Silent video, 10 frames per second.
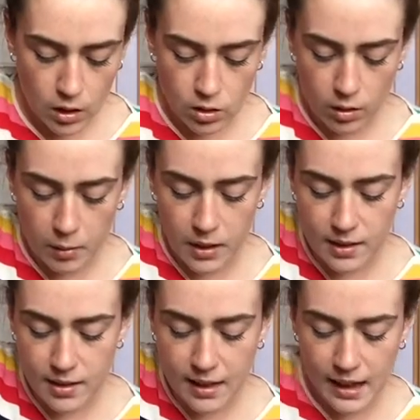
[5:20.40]
So I'm going to
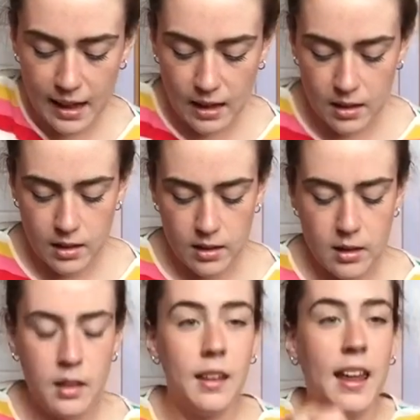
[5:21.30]
stick it
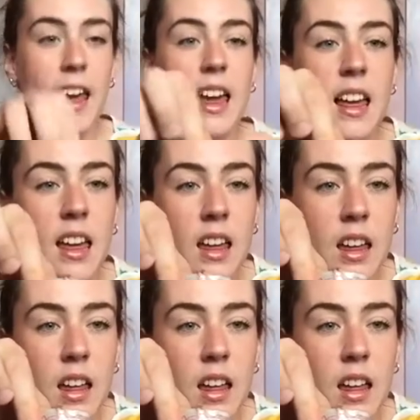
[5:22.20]
like